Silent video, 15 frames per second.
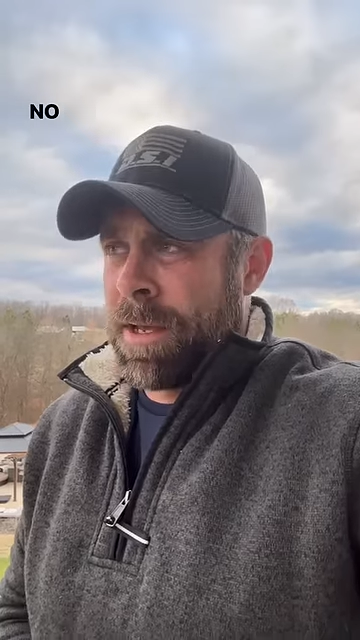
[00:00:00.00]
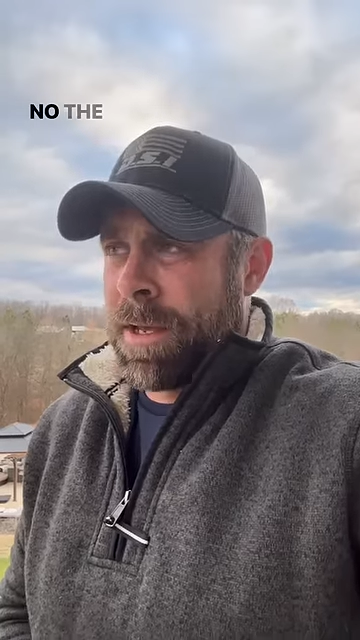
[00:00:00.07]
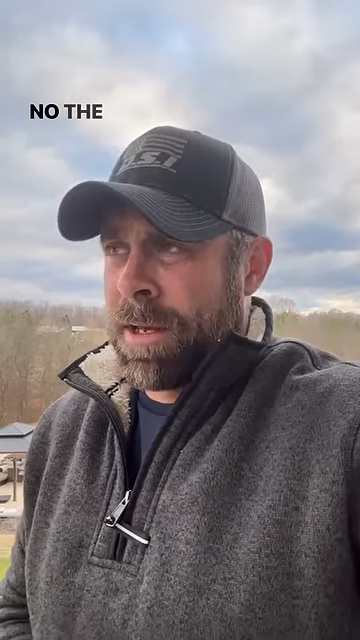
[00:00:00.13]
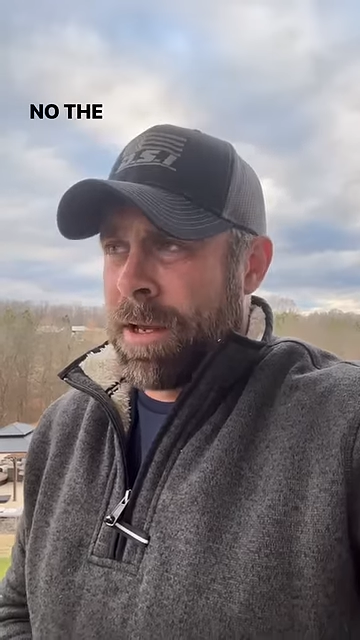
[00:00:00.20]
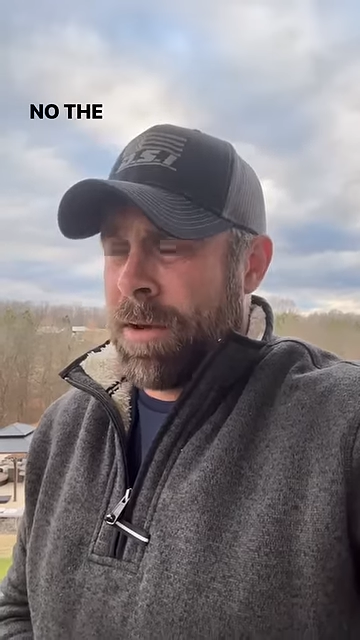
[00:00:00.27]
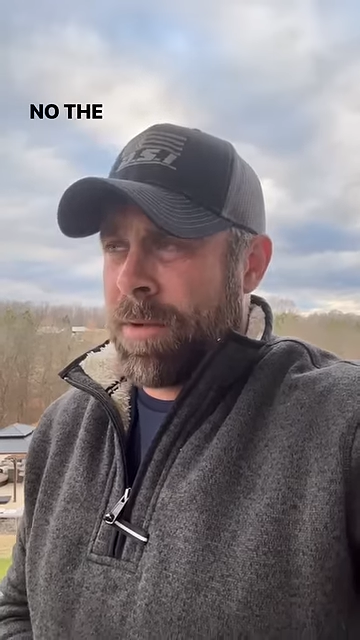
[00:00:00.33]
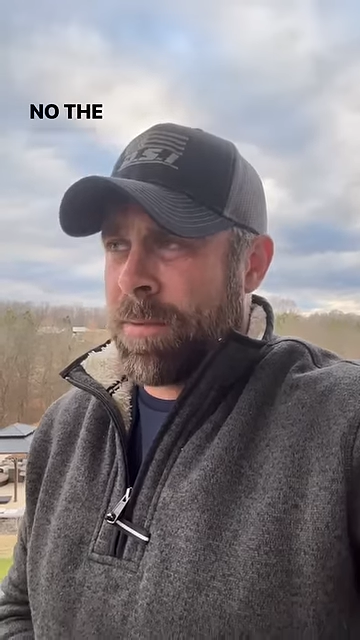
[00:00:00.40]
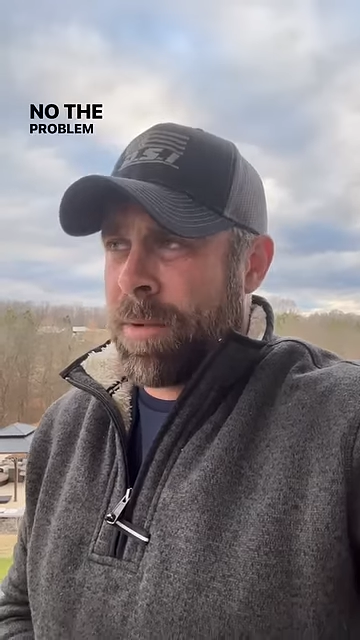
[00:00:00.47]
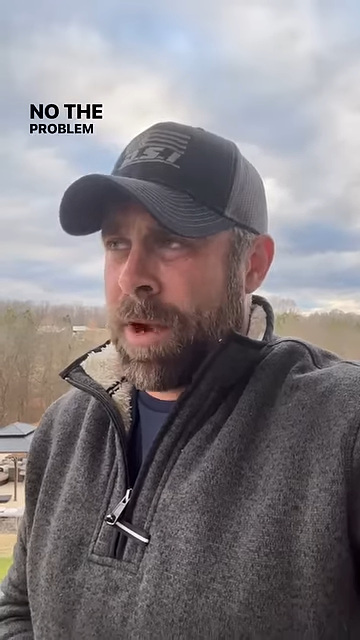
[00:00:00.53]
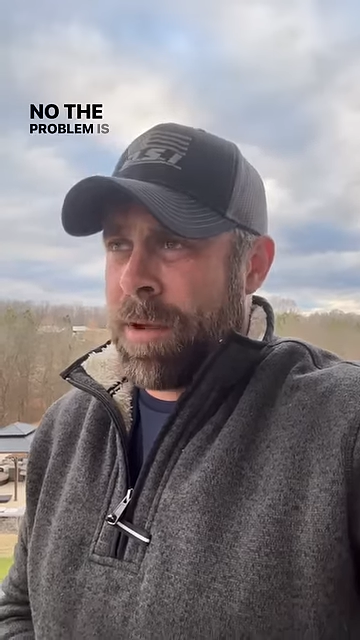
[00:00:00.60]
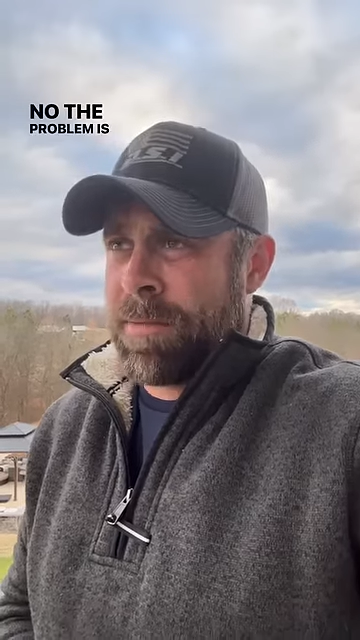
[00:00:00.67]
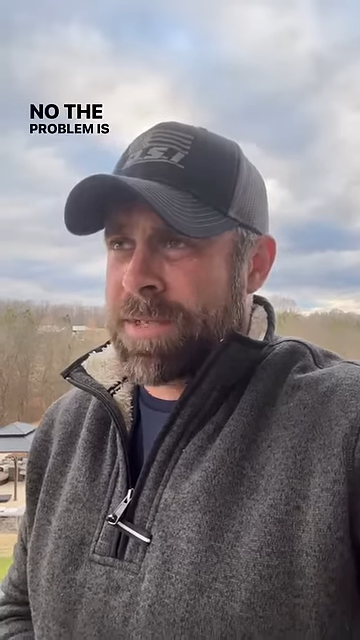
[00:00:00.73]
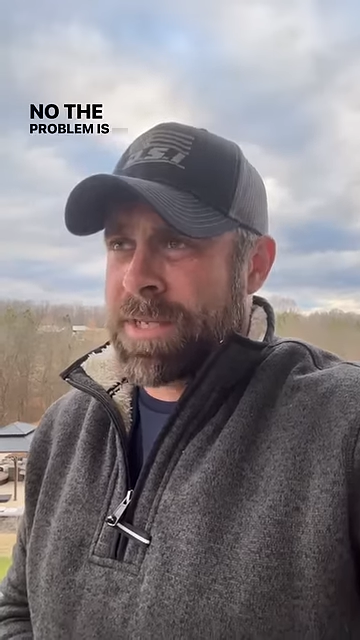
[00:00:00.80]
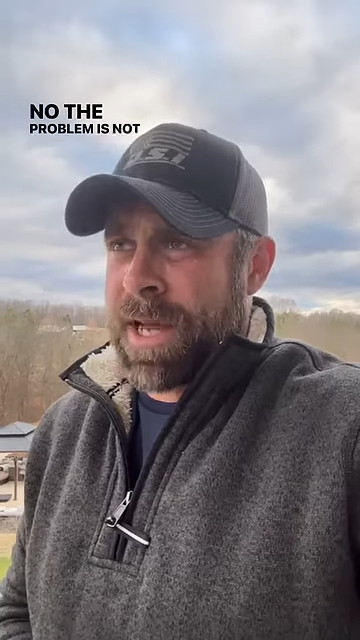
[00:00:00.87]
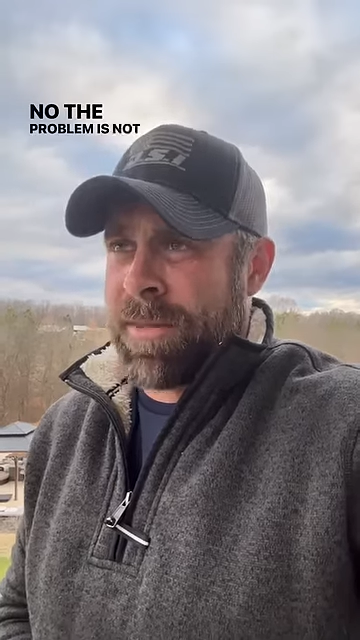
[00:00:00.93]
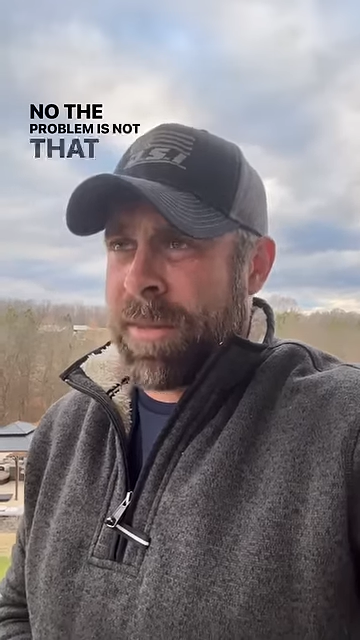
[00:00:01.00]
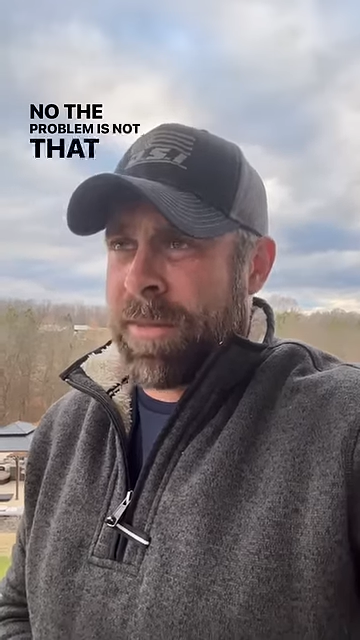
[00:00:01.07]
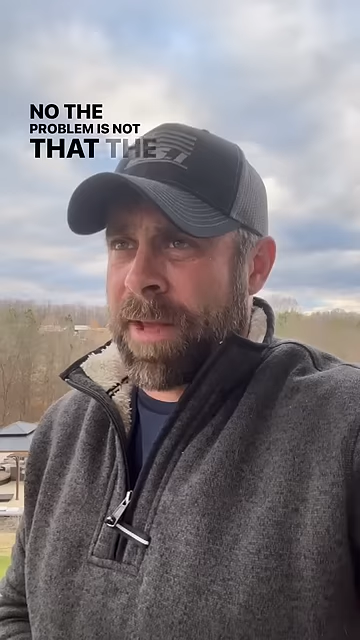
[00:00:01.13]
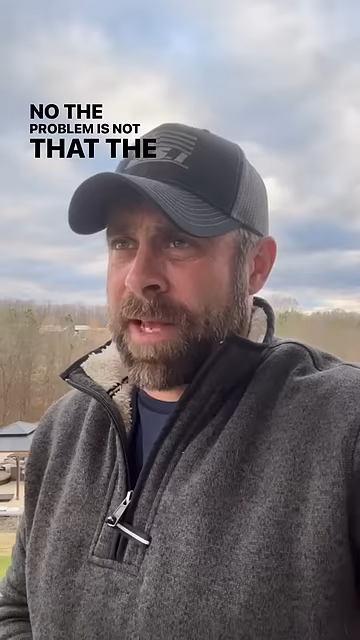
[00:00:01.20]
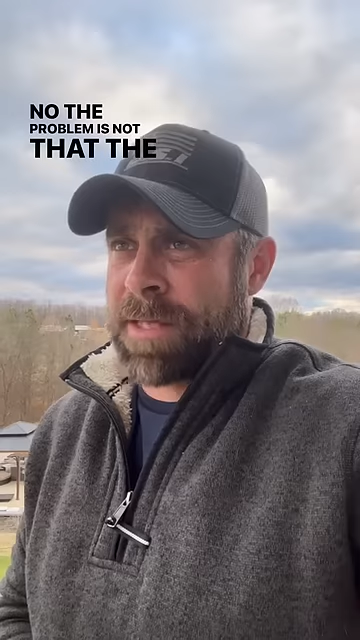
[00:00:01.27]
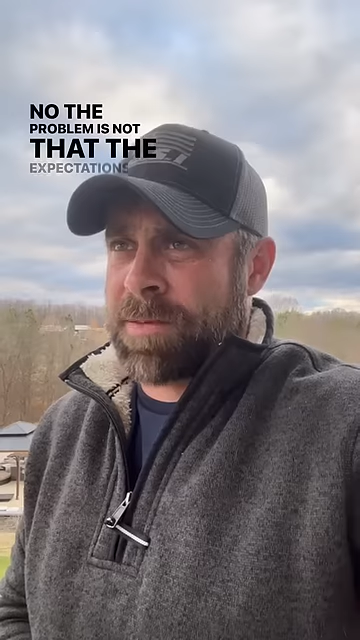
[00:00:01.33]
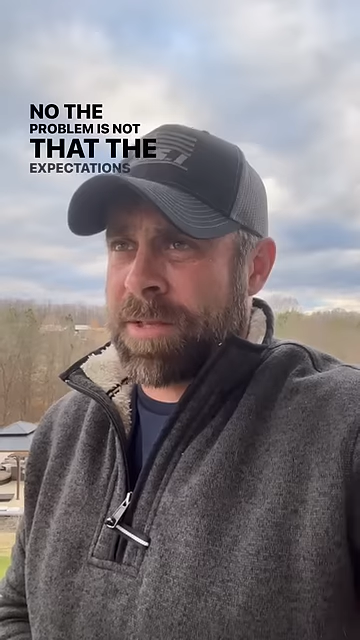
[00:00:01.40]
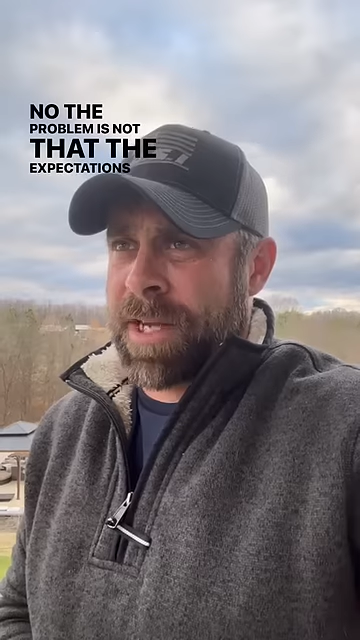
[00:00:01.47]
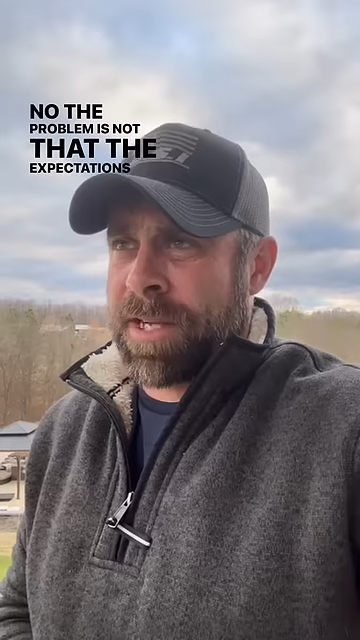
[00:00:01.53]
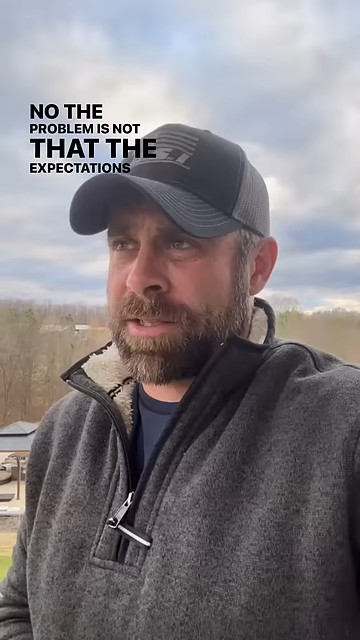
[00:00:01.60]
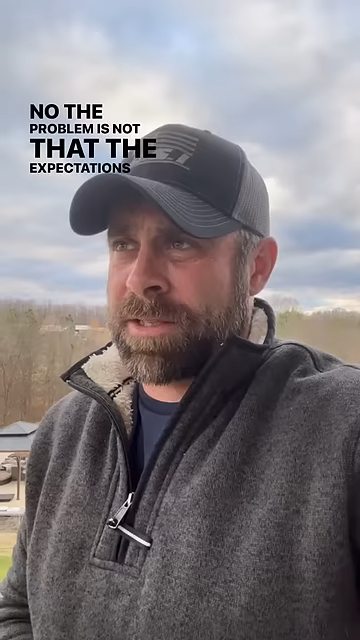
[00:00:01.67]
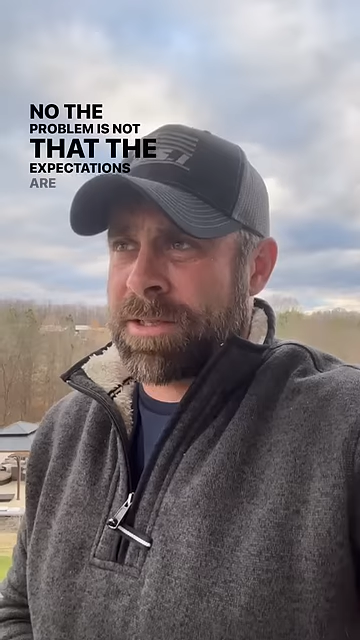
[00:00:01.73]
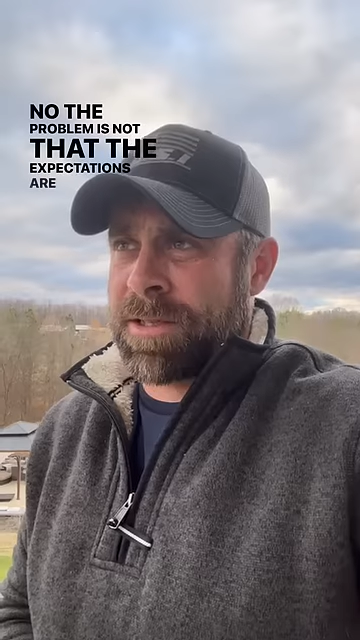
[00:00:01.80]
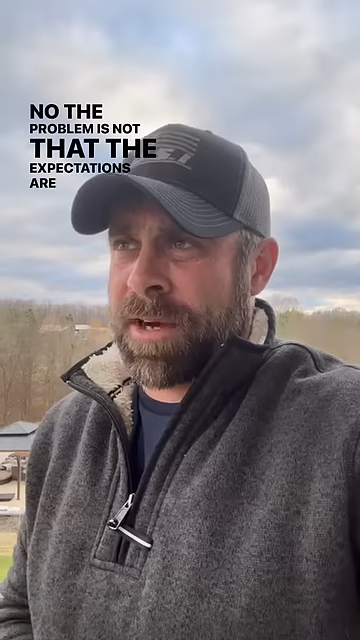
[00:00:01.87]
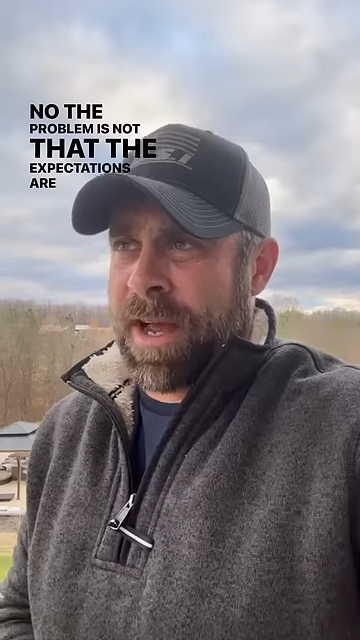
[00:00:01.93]
No, the problem is not that the
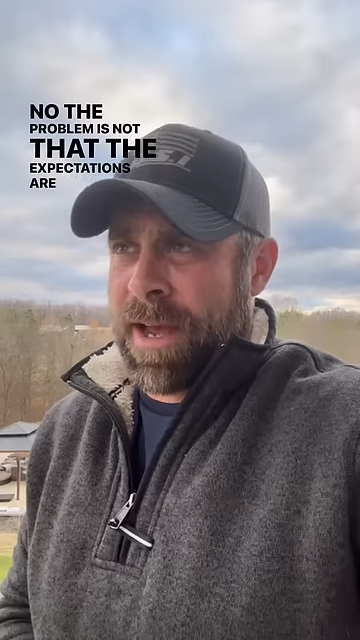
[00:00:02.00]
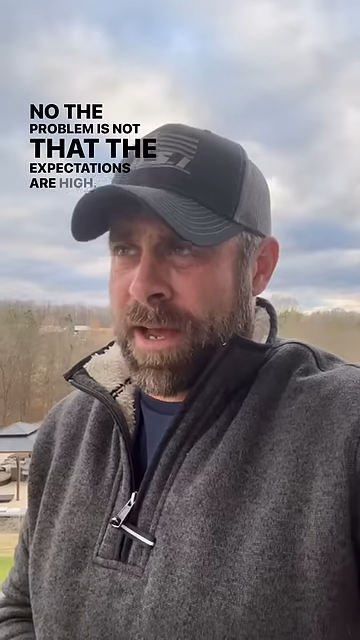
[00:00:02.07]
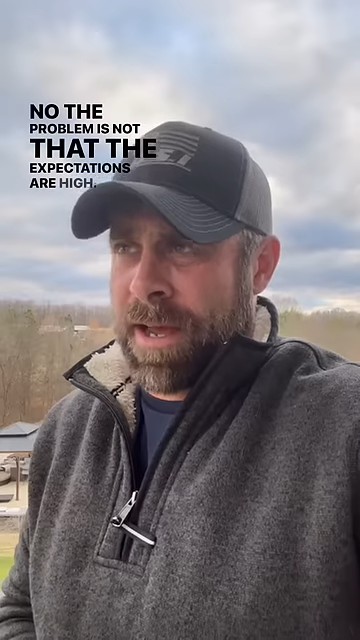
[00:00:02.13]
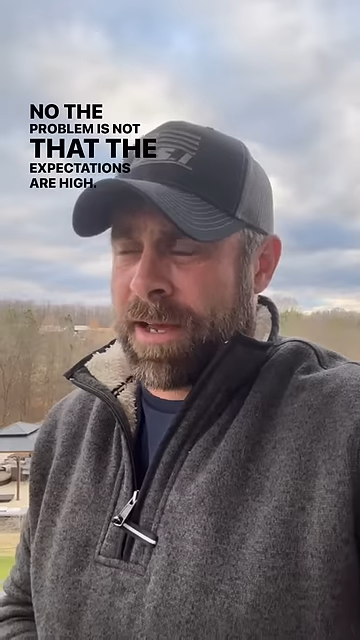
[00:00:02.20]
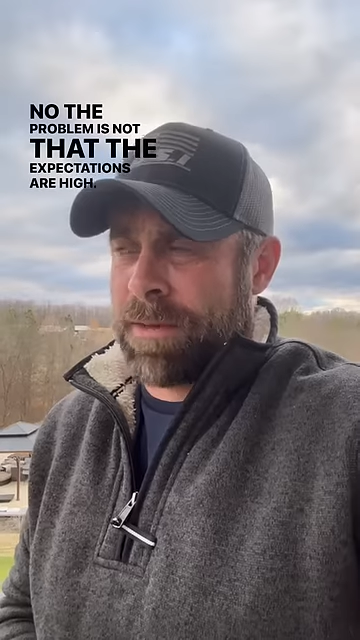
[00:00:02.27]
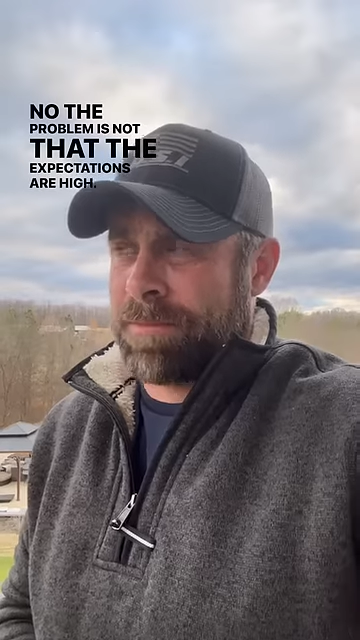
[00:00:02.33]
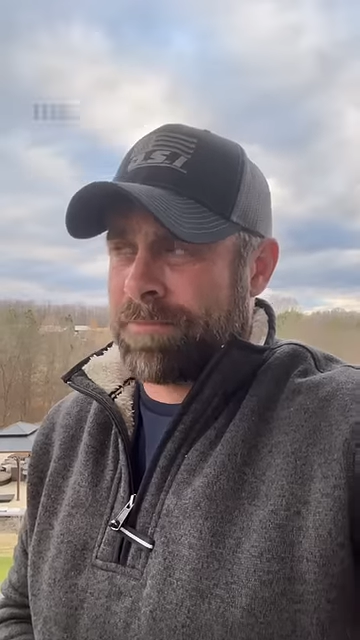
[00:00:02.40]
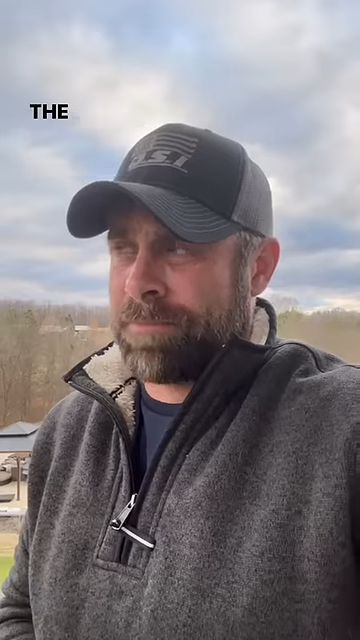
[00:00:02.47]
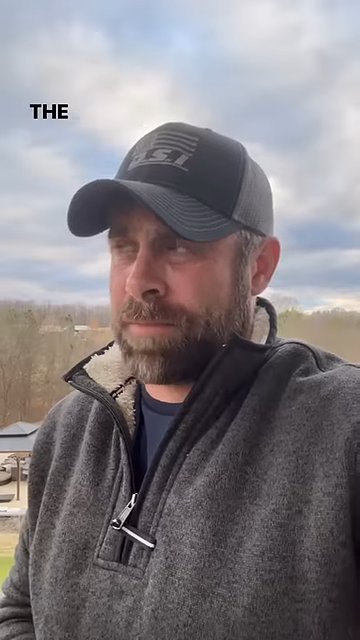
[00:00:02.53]
expectations are high,